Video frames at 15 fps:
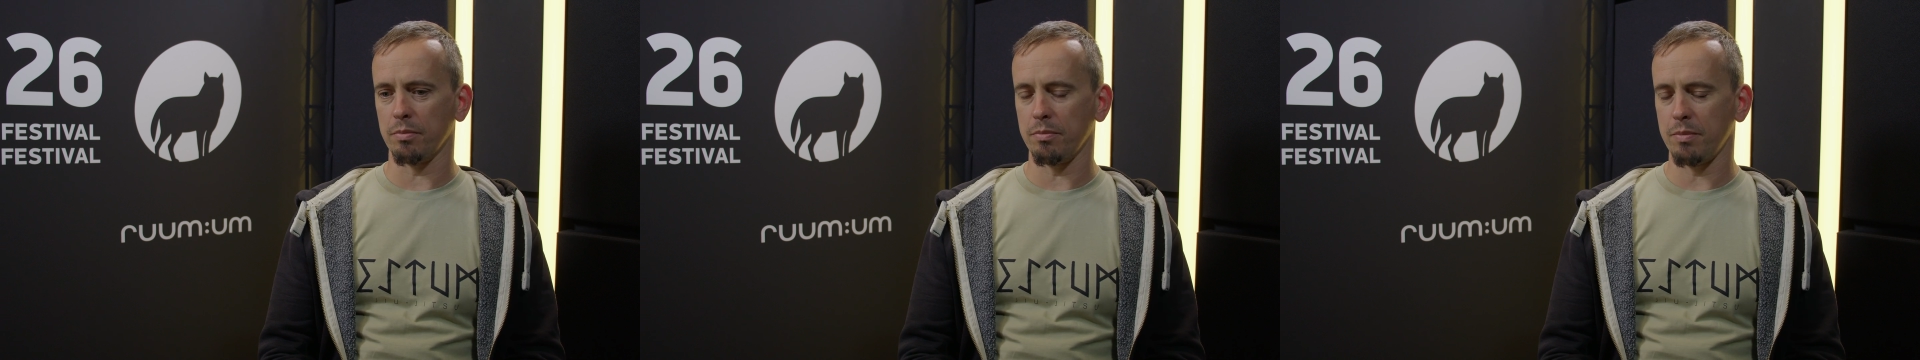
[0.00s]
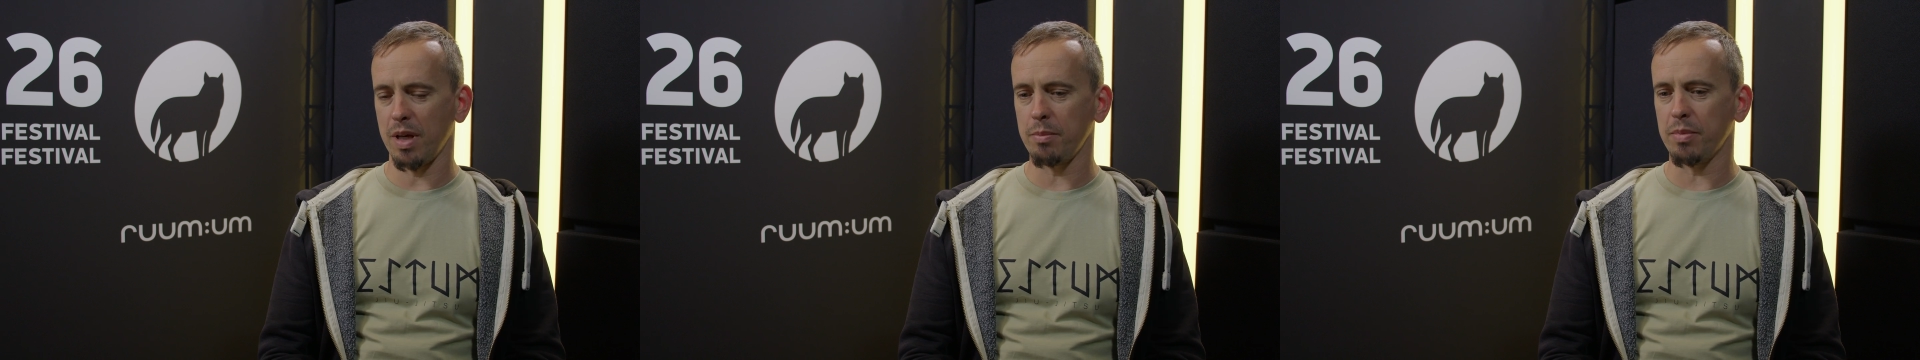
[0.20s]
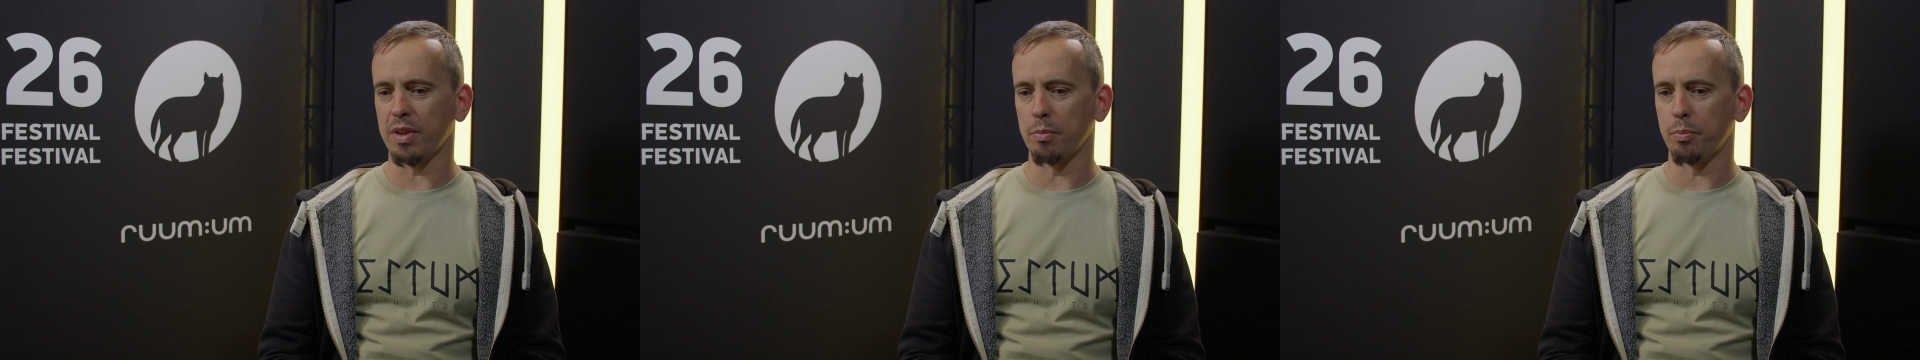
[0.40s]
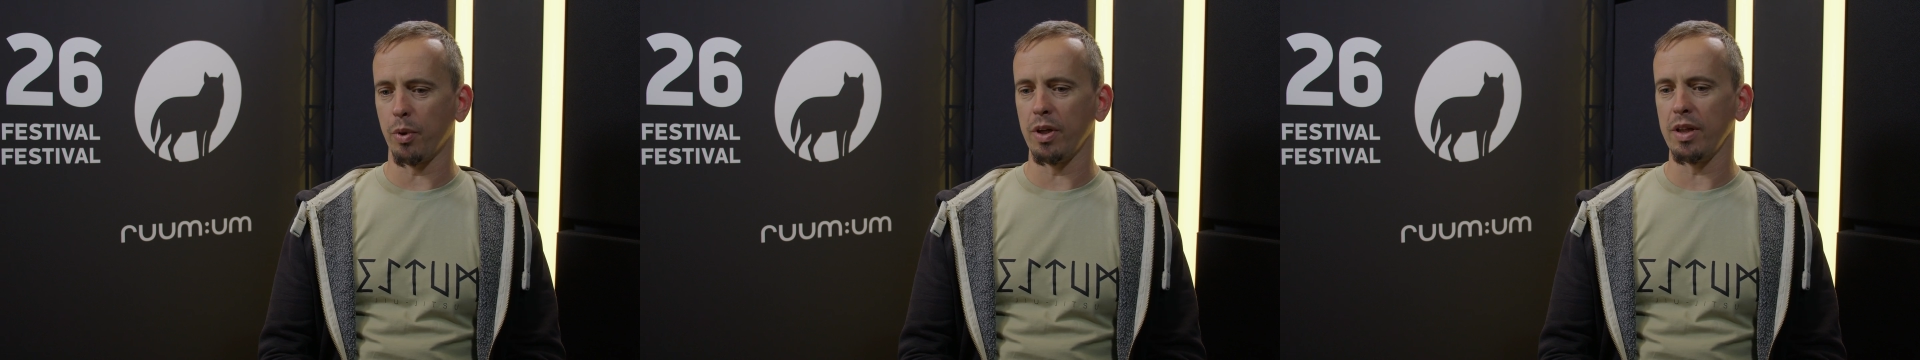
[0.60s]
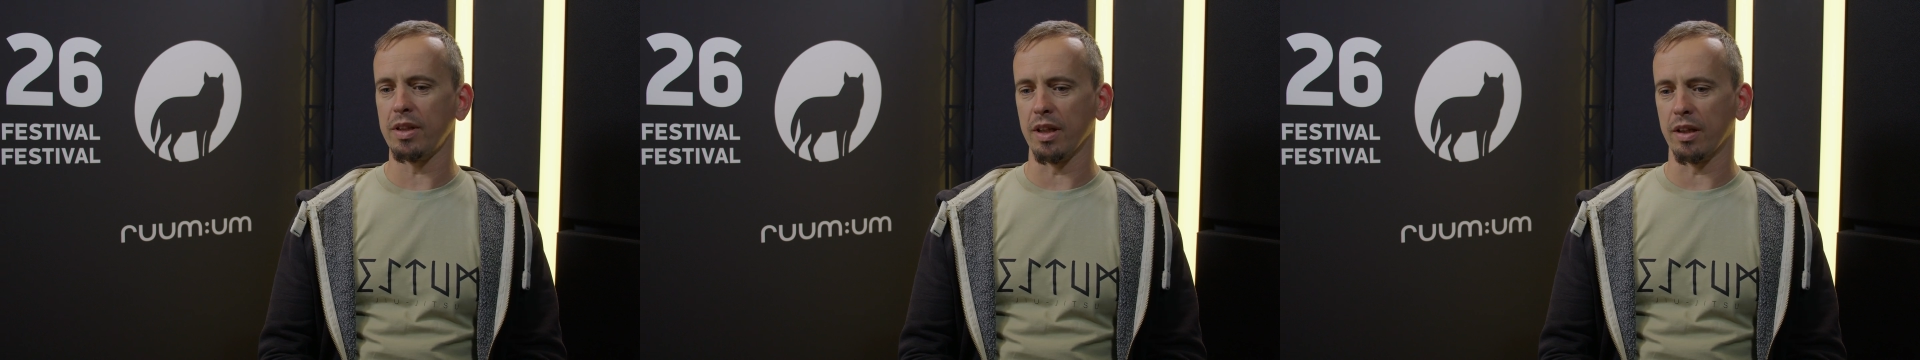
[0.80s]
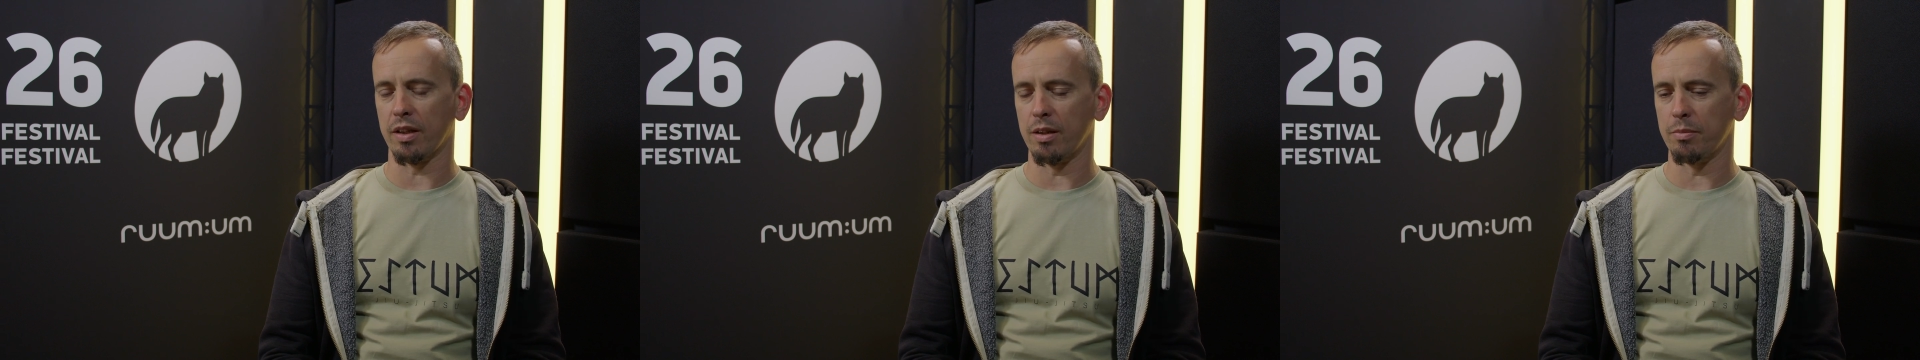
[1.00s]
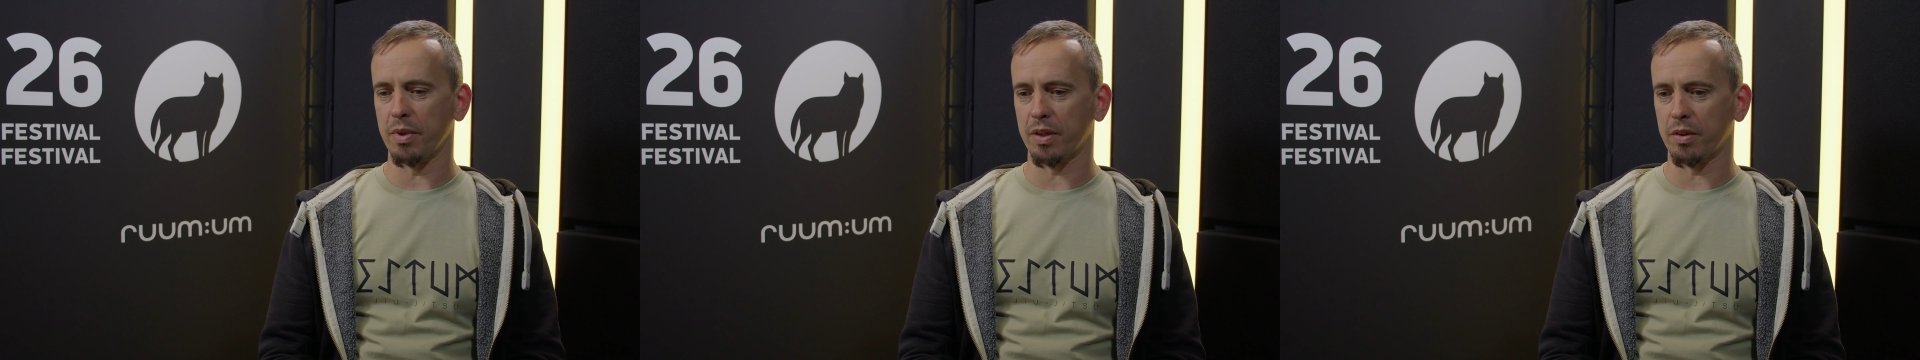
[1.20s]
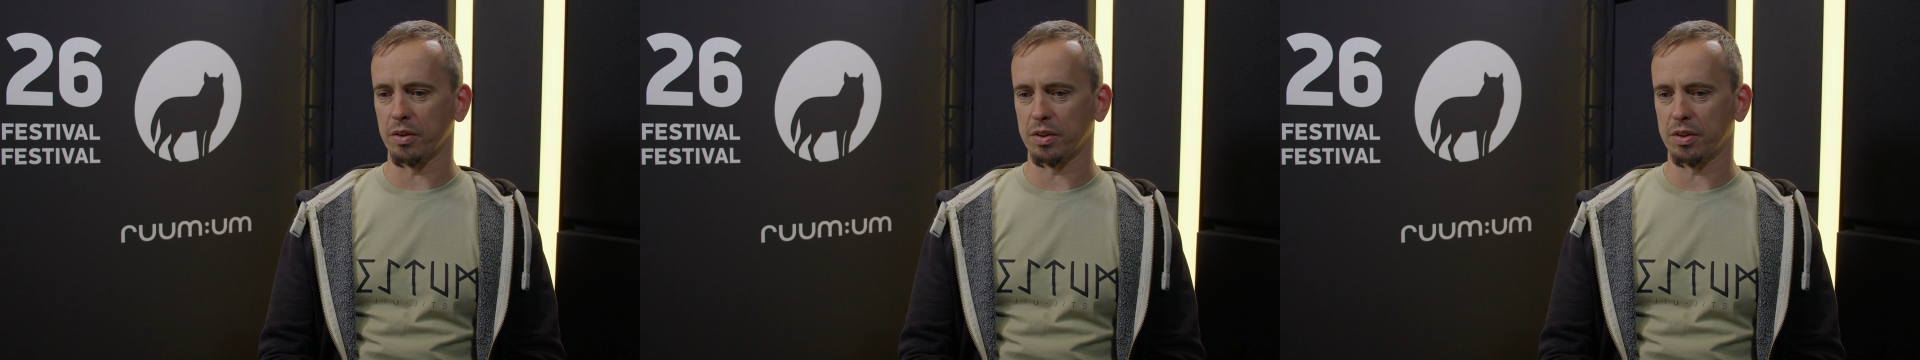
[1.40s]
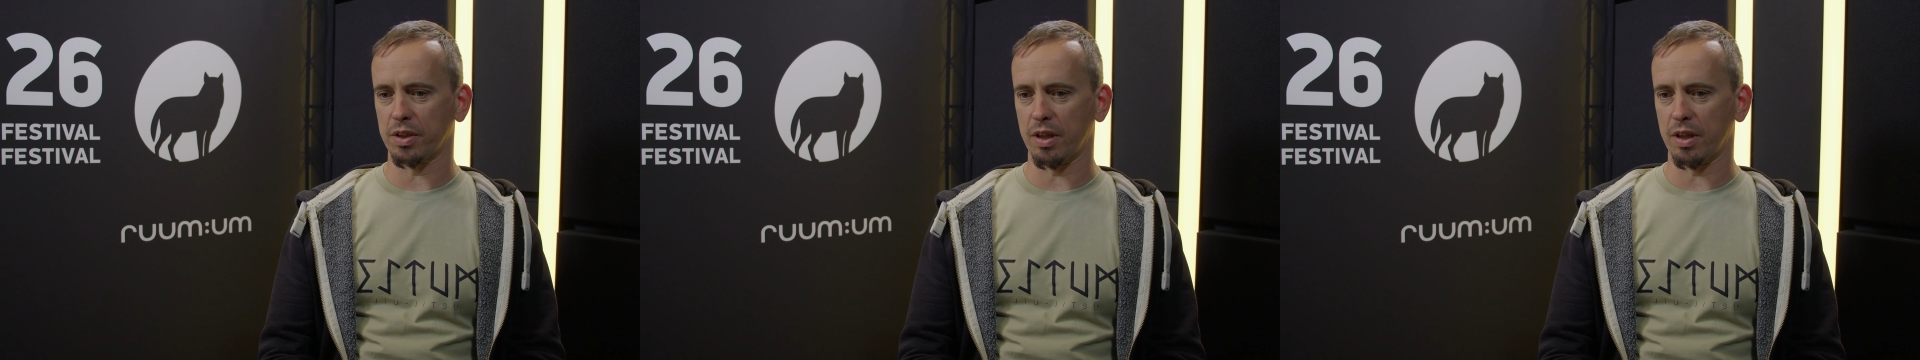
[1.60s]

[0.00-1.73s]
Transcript: maybe the political, because